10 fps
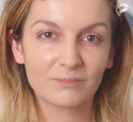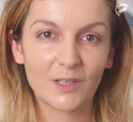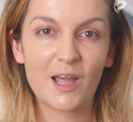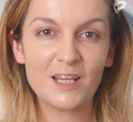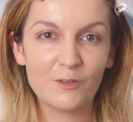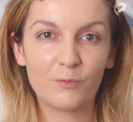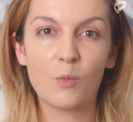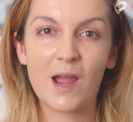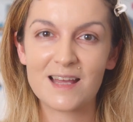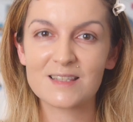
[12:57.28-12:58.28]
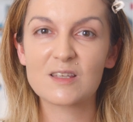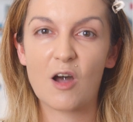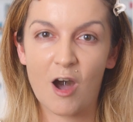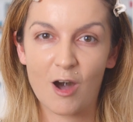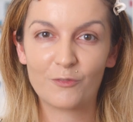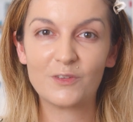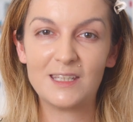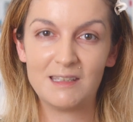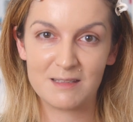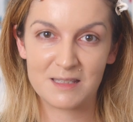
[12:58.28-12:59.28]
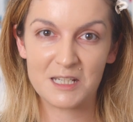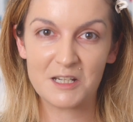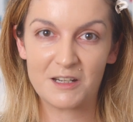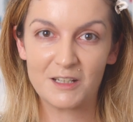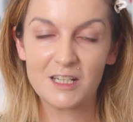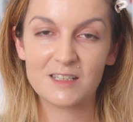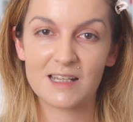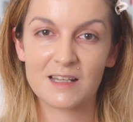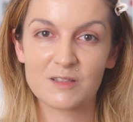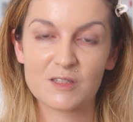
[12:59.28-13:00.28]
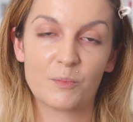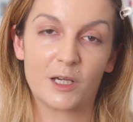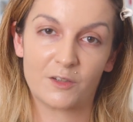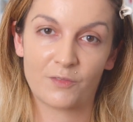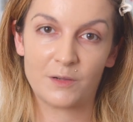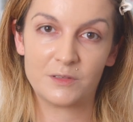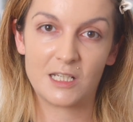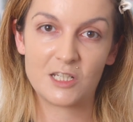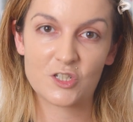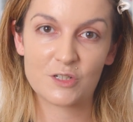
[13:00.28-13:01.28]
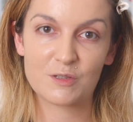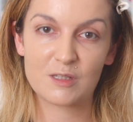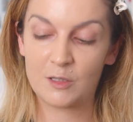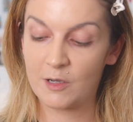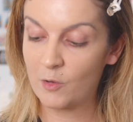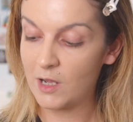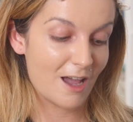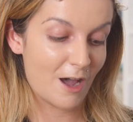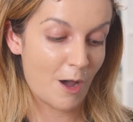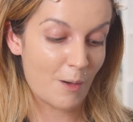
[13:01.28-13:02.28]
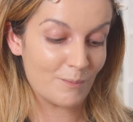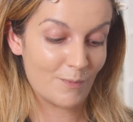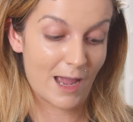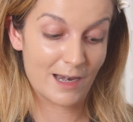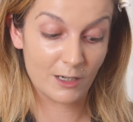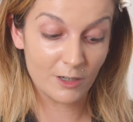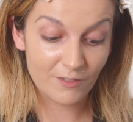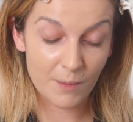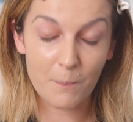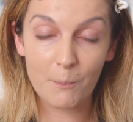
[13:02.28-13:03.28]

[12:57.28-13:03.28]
kind of wears off easier than some other foundations, you know? Um, and I love it